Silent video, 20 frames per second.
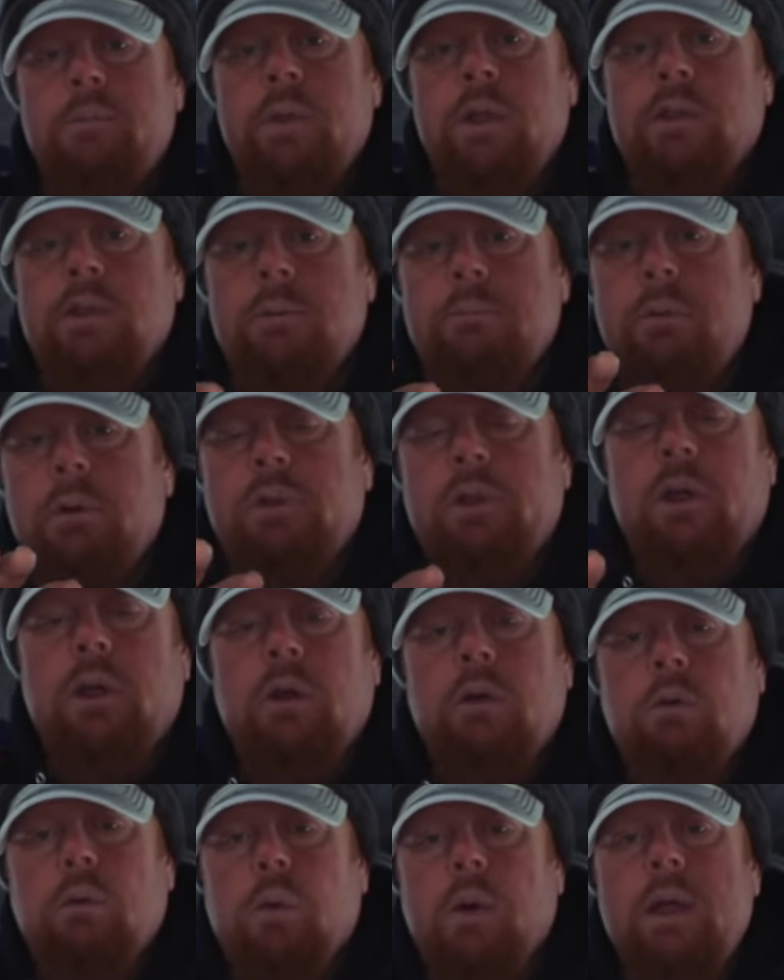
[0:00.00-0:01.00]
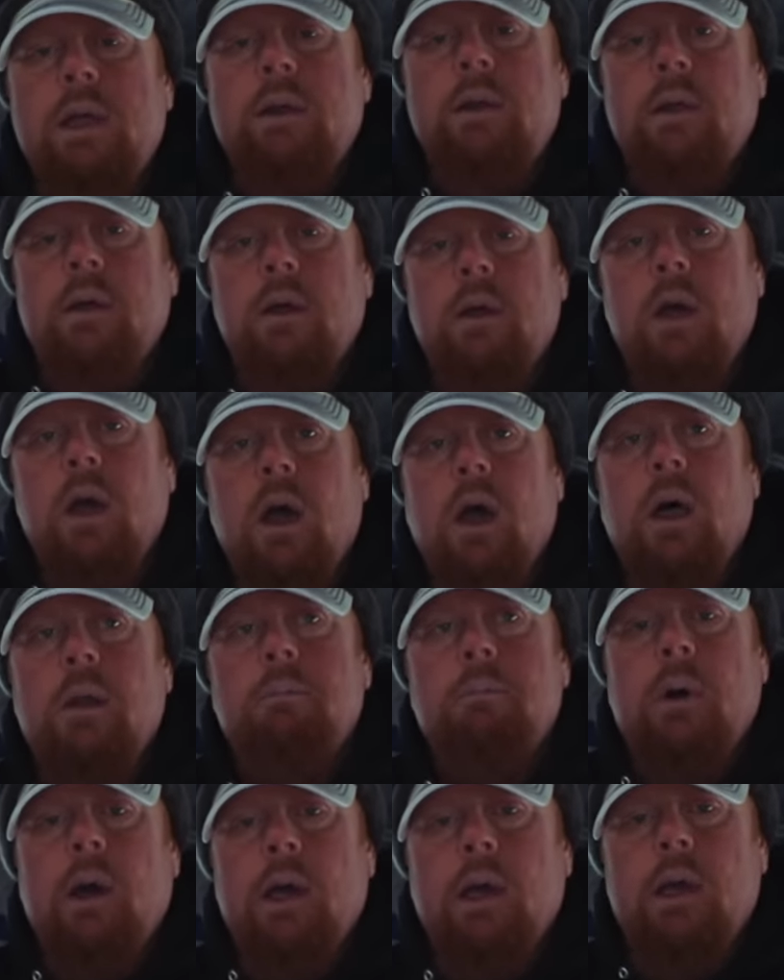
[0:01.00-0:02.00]
As I put the grid
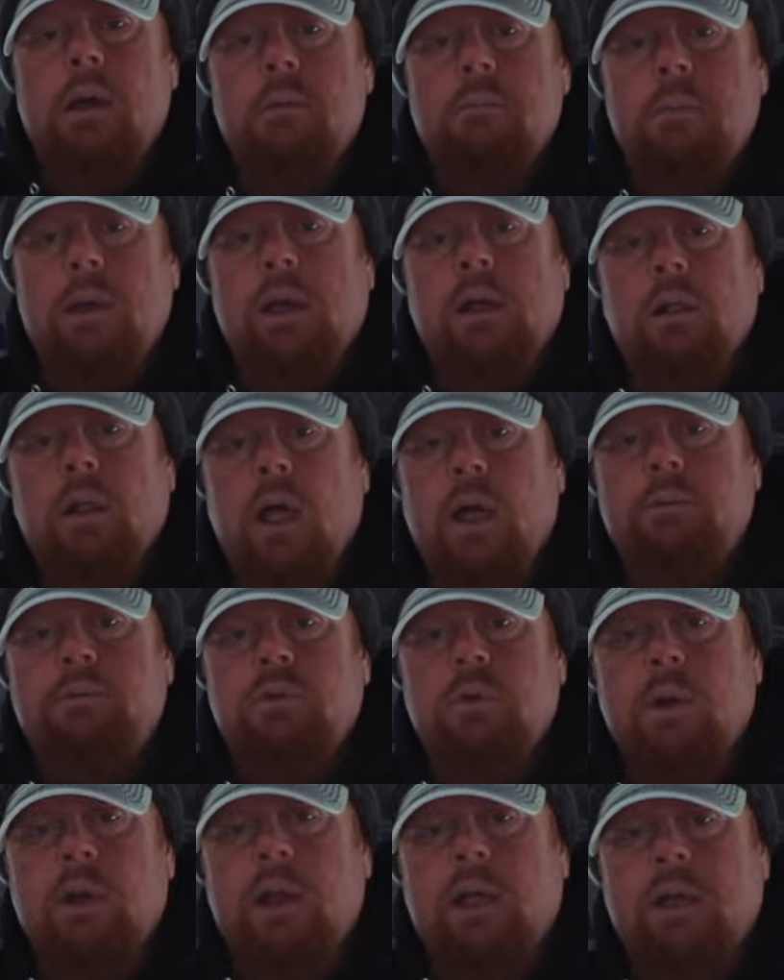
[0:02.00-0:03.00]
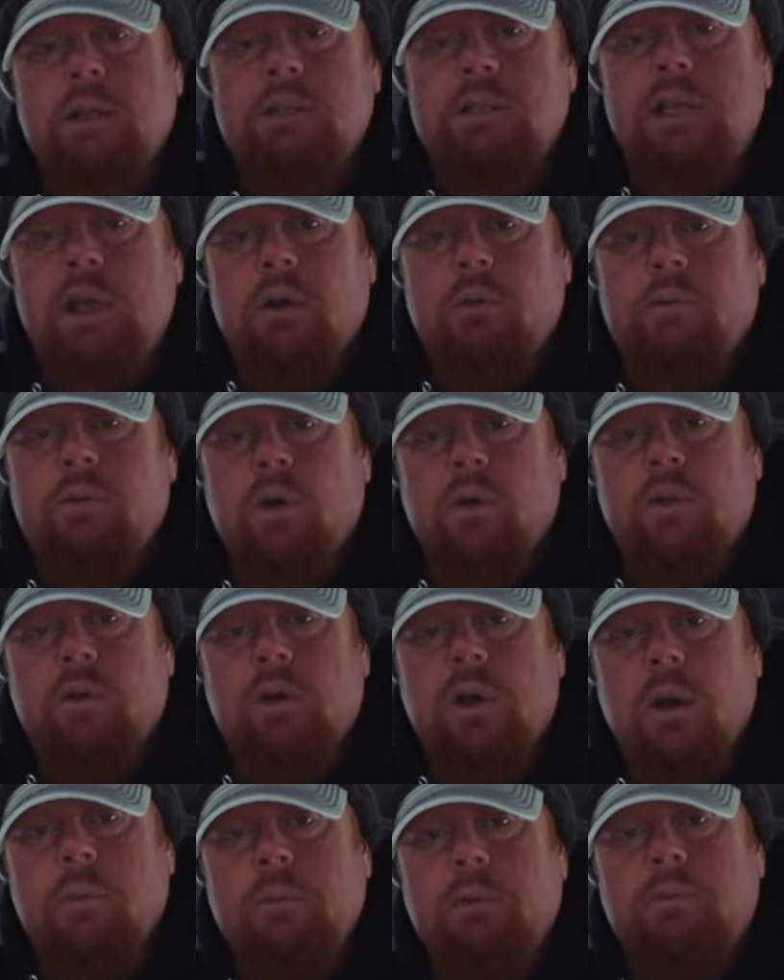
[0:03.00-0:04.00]
on my mega live screen, I could see how far they're
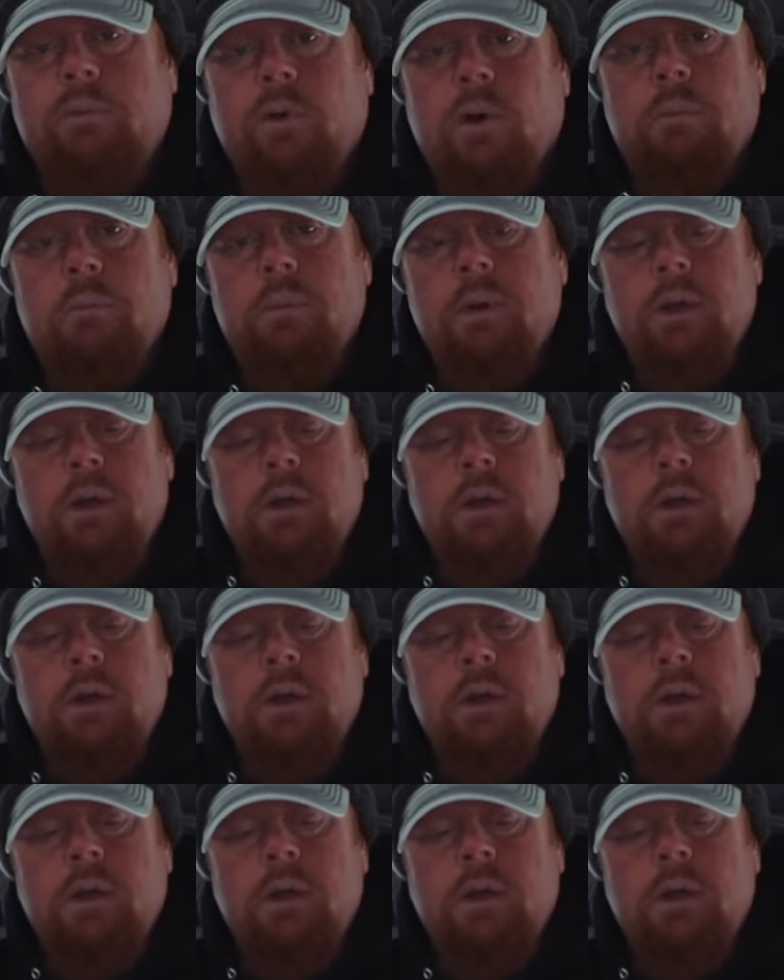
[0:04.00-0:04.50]
coming from.